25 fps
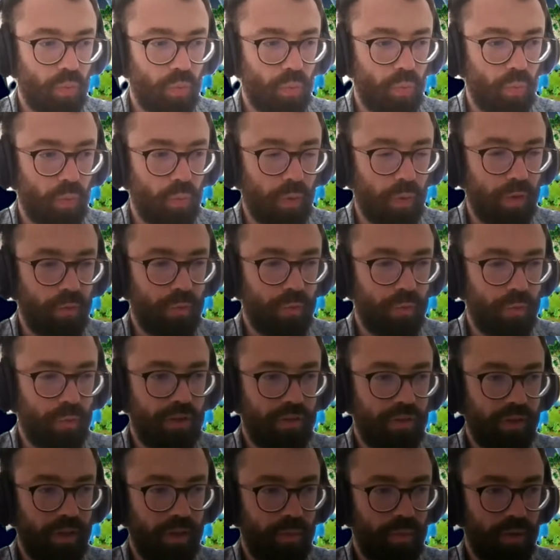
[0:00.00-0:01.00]
When we
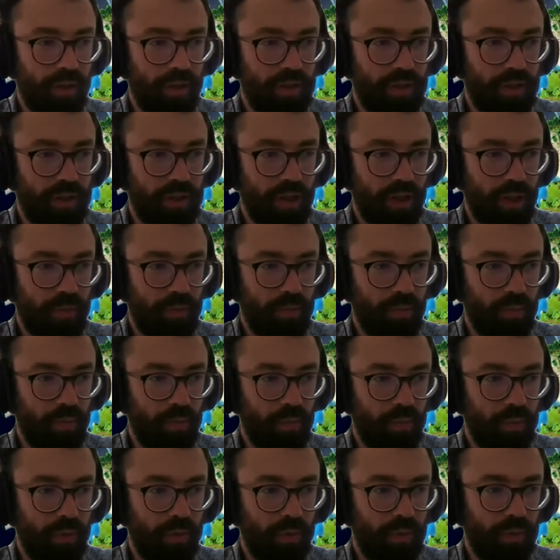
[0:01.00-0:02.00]
say prototype,
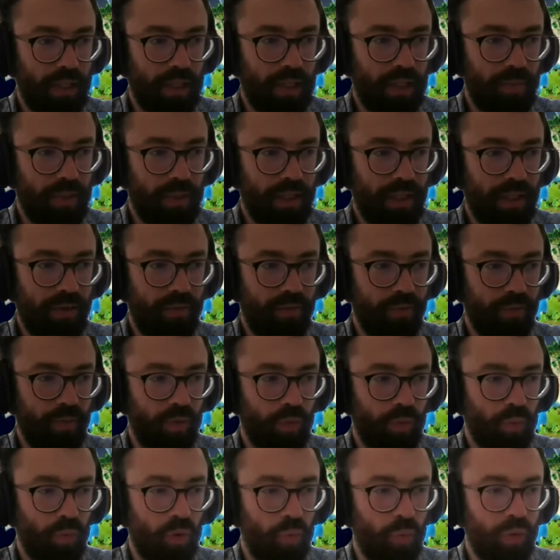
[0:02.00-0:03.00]
we really mean,
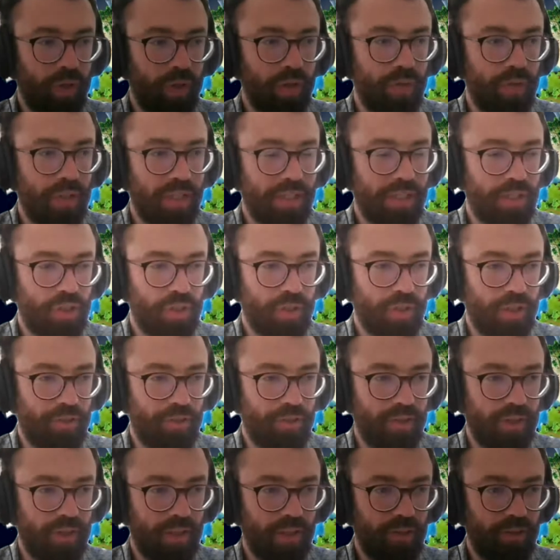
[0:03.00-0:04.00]
what we're really
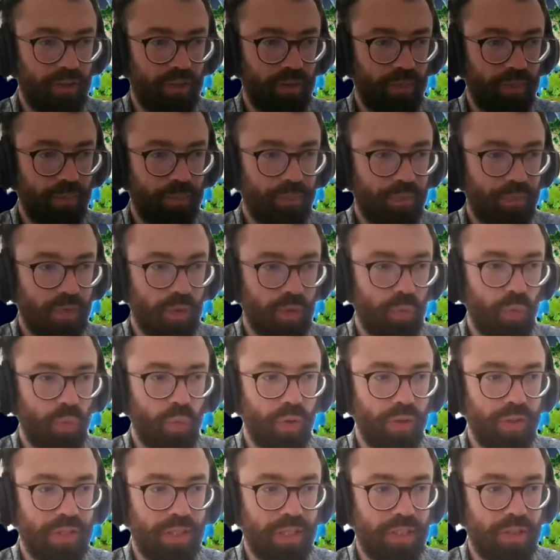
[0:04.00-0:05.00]
interested in is
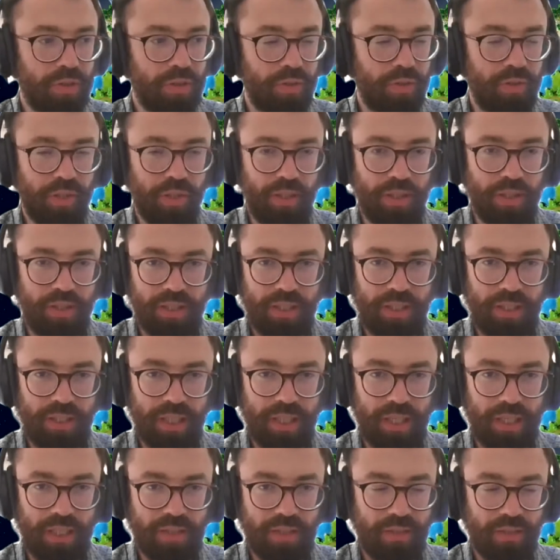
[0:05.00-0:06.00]
what data are you going to
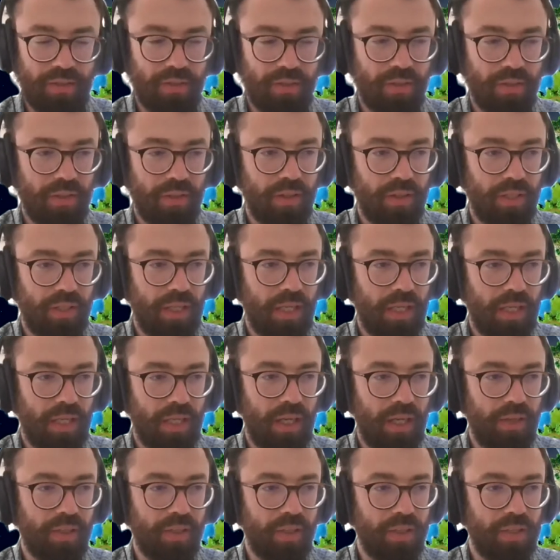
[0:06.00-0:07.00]
get, how
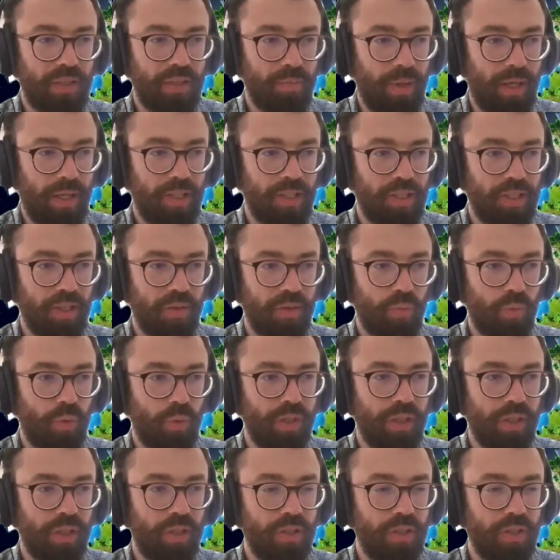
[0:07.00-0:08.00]
are you going to manage it,
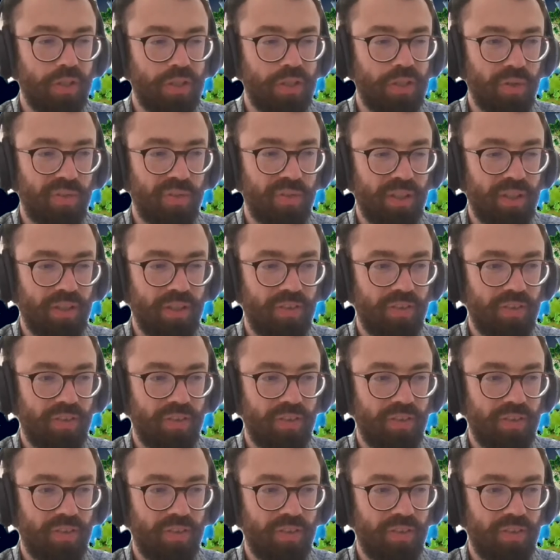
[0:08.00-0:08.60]
what are you going to do with it,